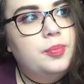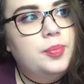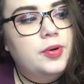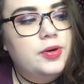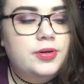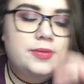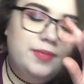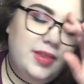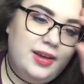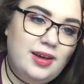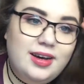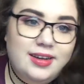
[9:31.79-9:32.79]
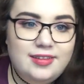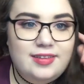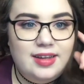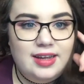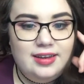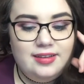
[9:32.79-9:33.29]
but I
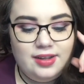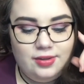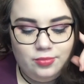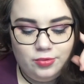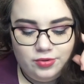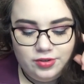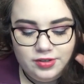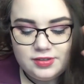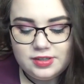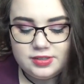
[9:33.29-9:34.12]
said I would.